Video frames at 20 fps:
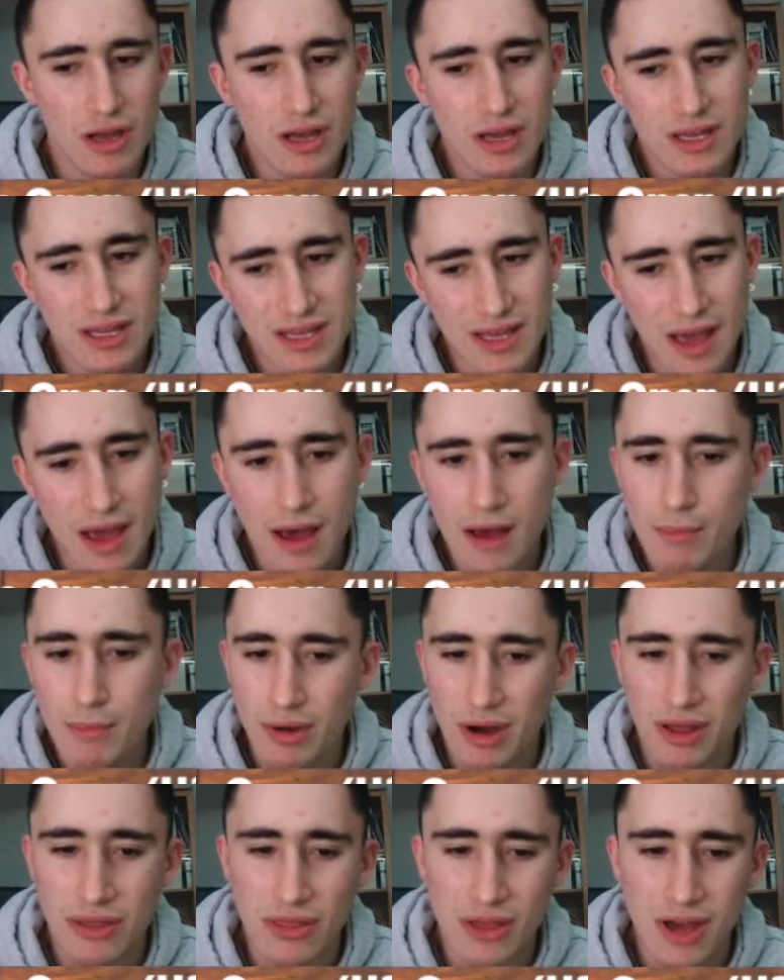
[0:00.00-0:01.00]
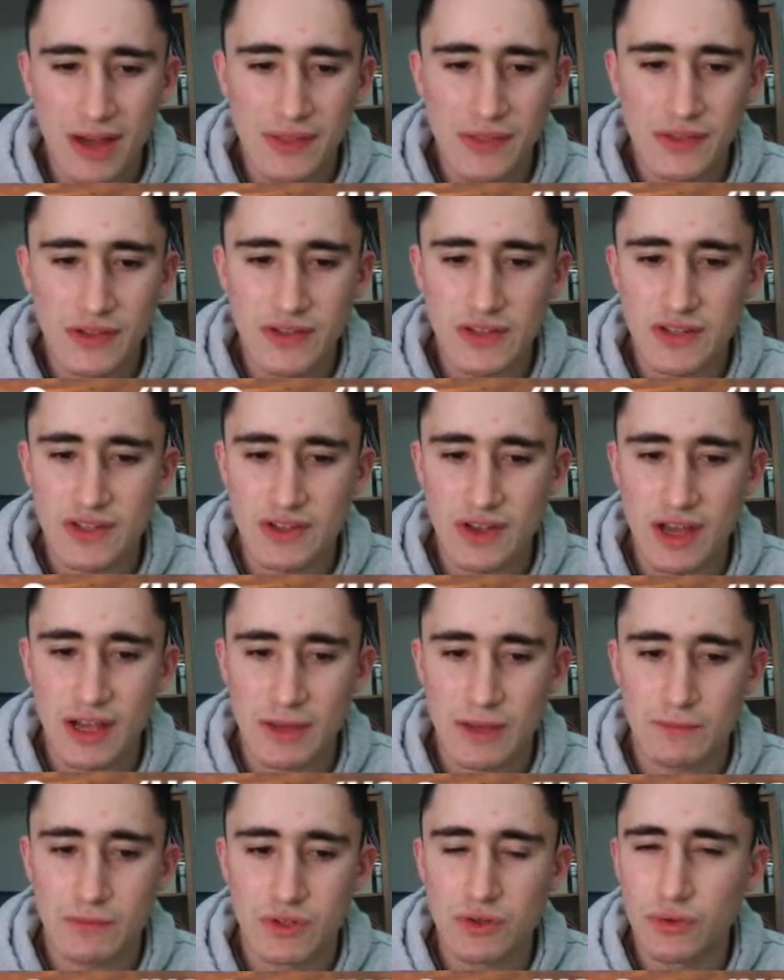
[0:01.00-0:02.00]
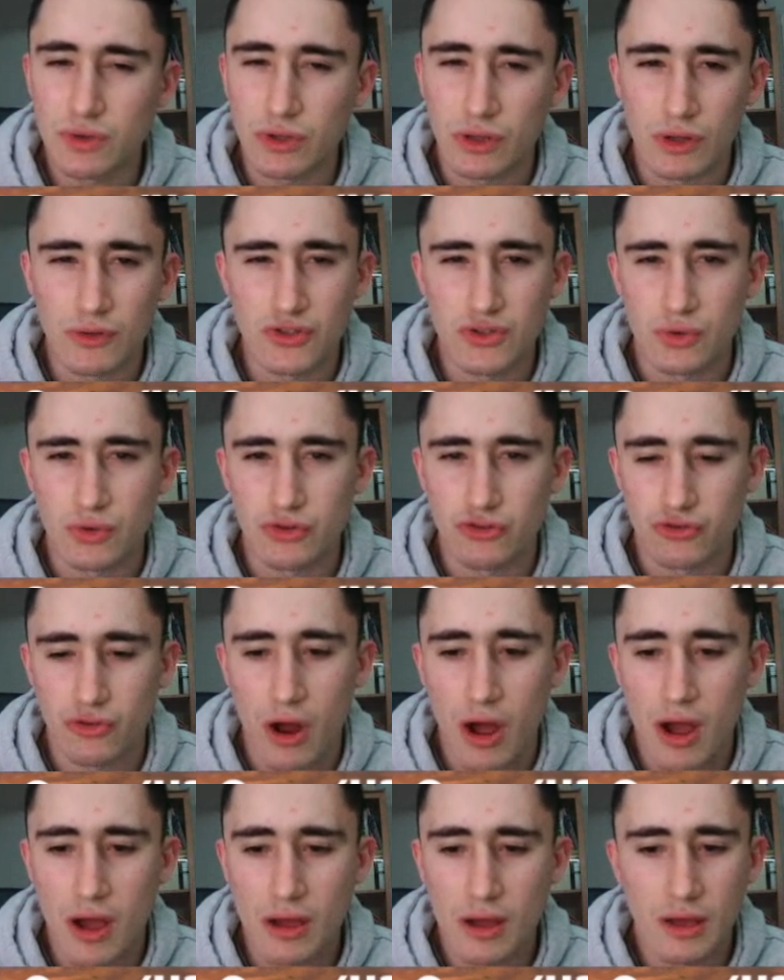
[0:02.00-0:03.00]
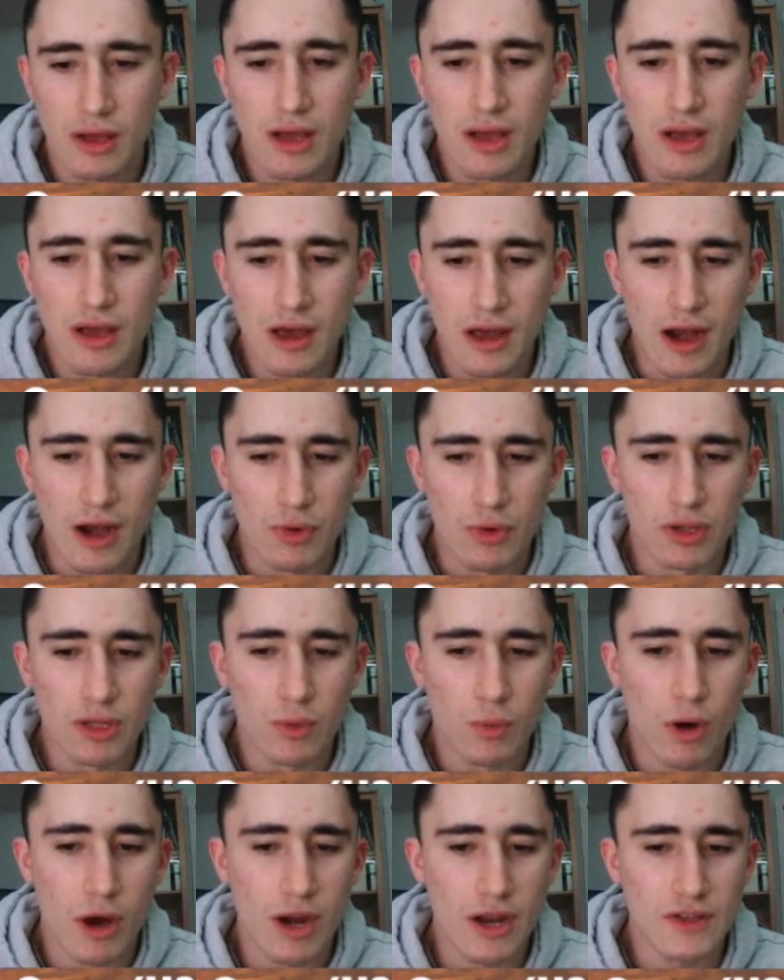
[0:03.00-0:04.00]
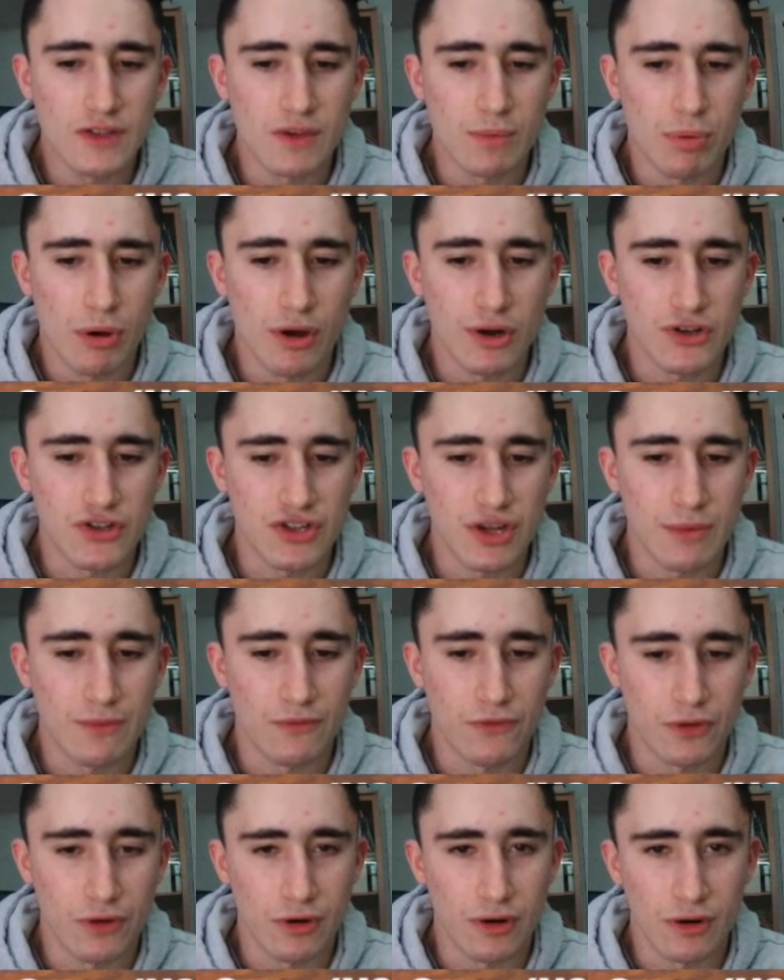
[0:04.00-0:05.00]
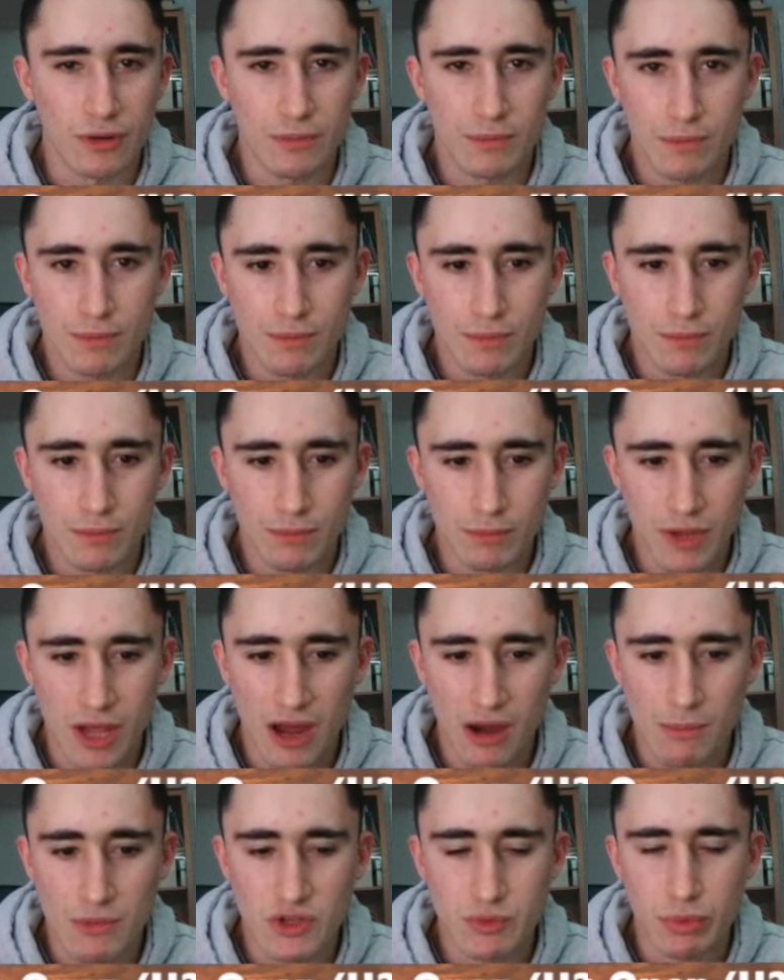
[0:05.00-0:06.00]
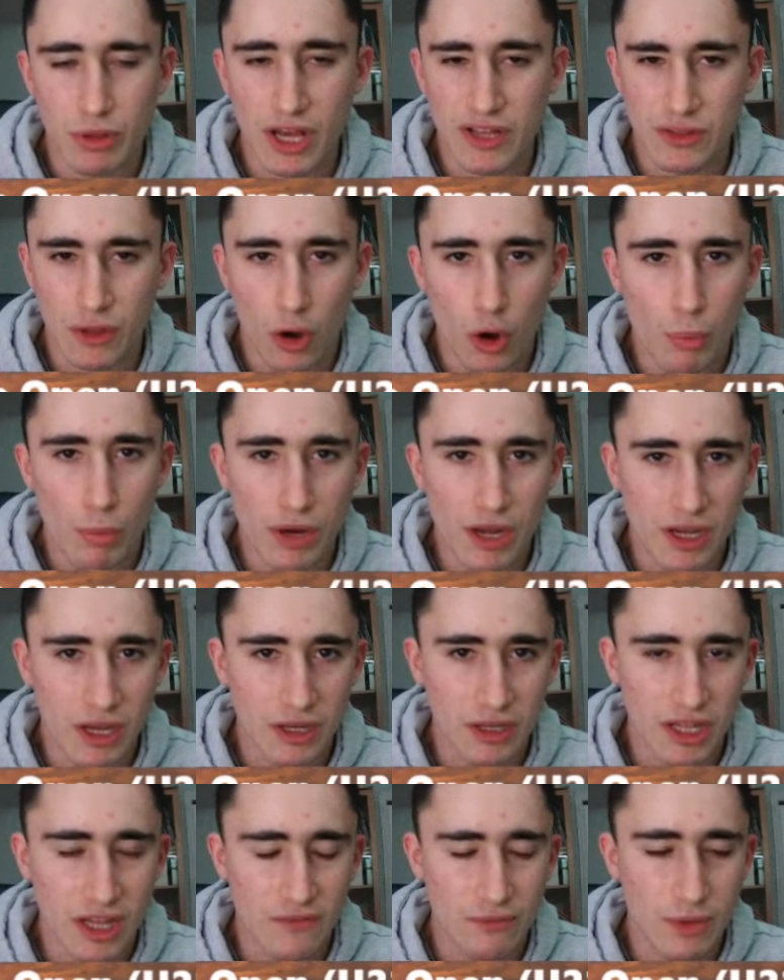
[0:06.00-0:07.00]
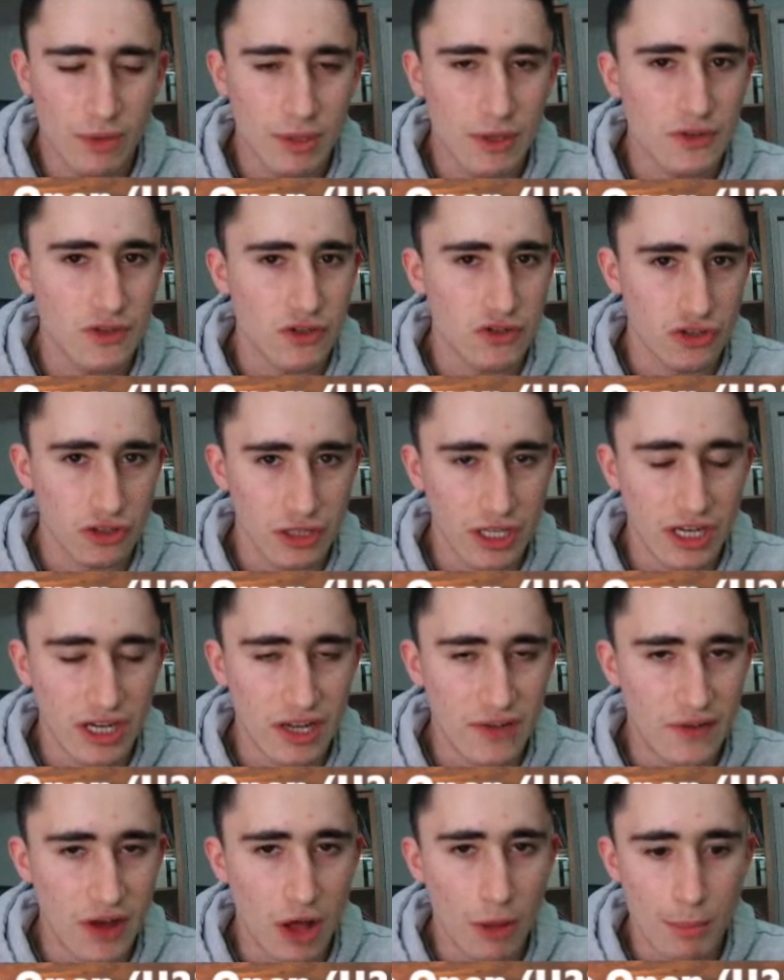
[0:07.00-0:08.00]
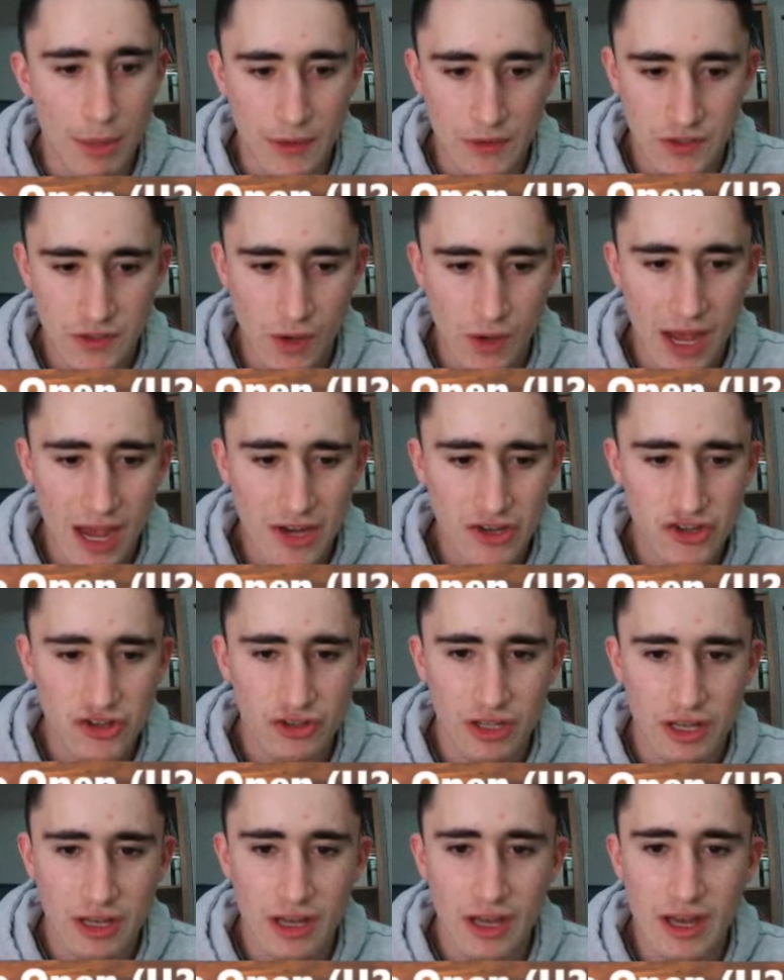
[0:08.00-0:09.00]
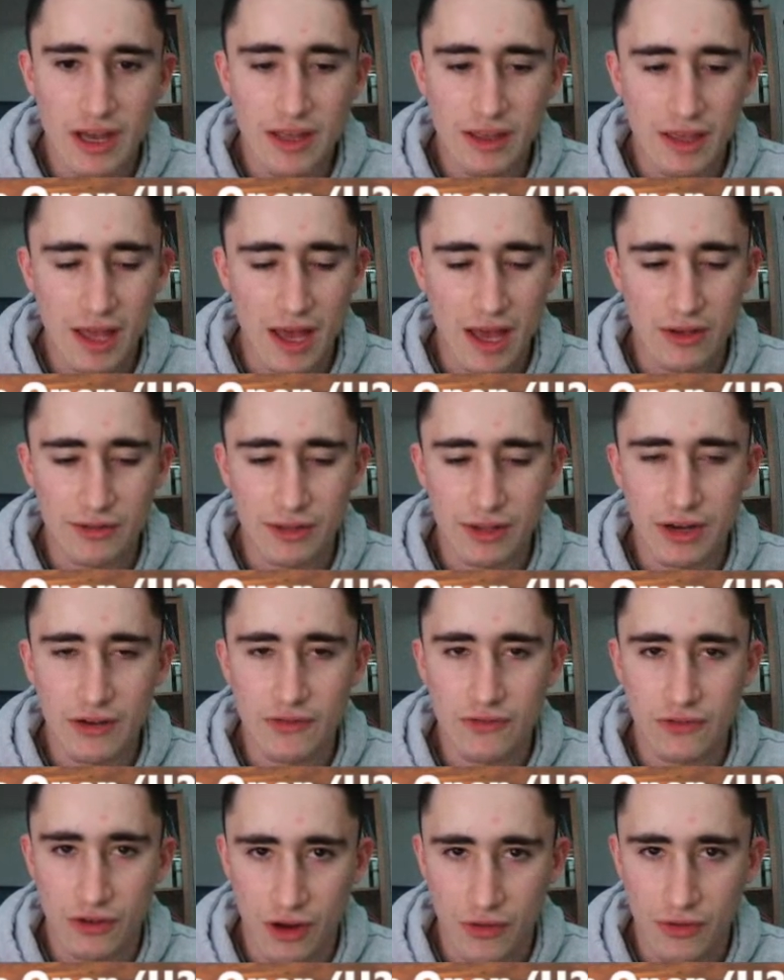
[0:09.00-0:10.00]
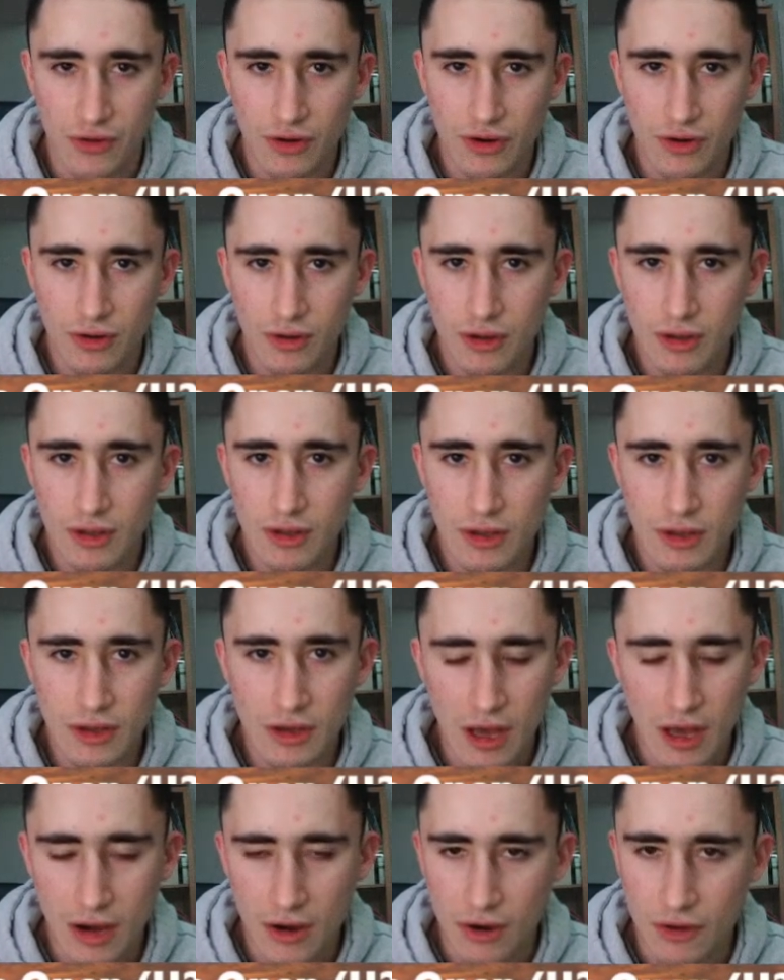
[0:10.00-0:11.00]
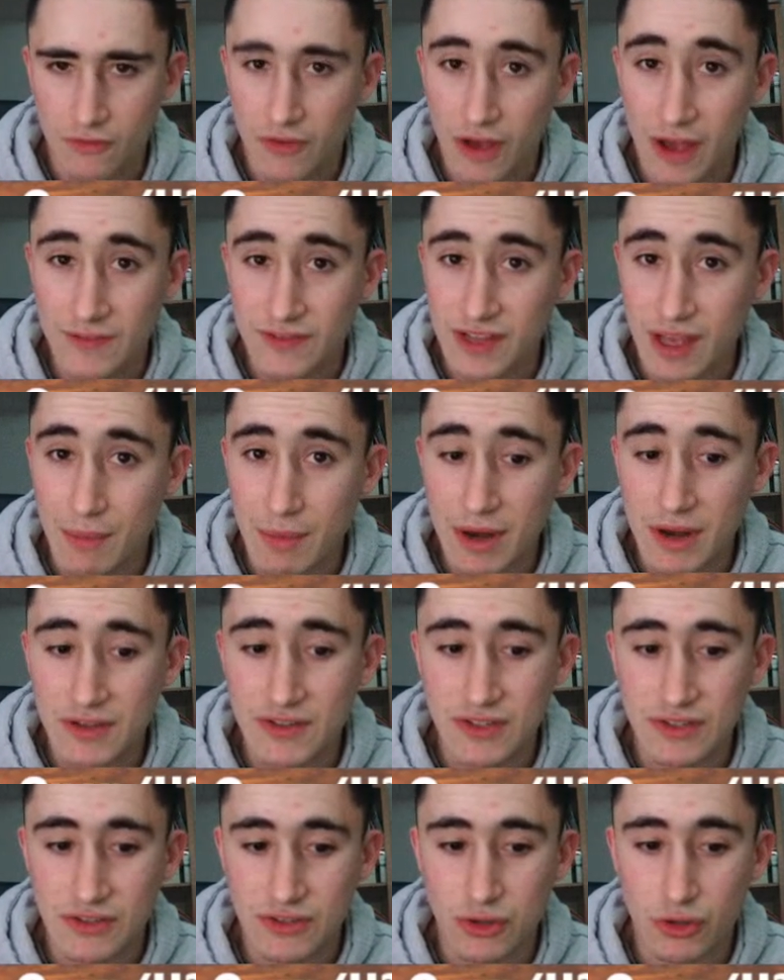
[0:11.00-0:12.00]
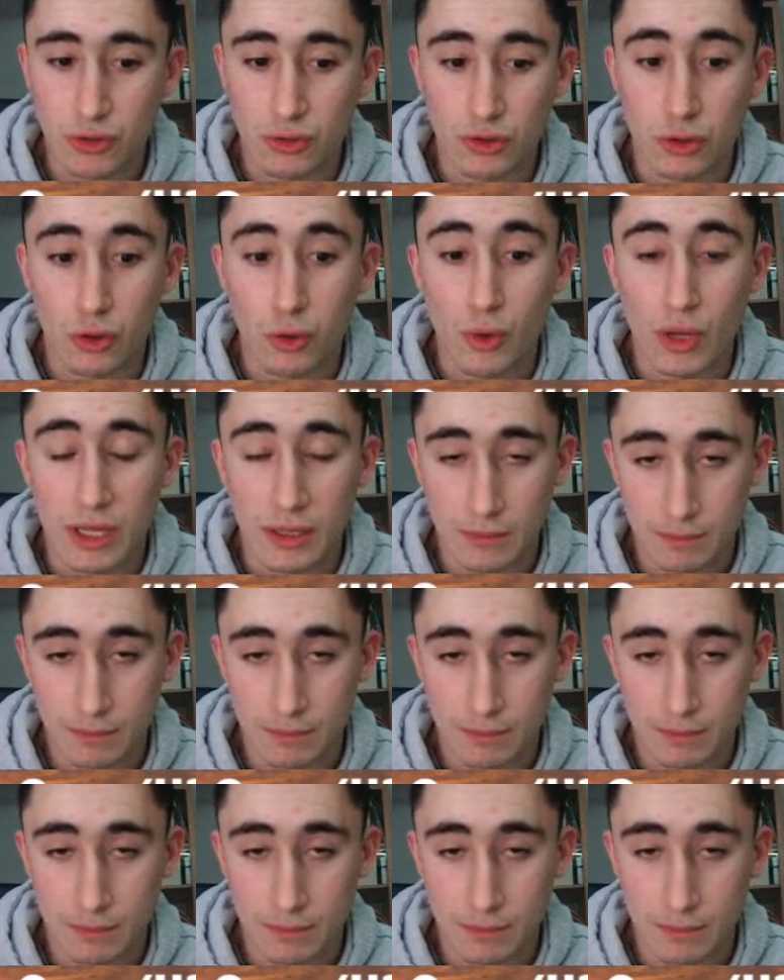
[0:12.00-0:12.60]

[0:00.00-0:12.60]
Yeah, but I thought that this is like too close to a draw, and I really wanted to punish him for kind of misplaying the opening and giving me such a lead in development. So I actually calculated for another, 5-10 minutes and took with the queen.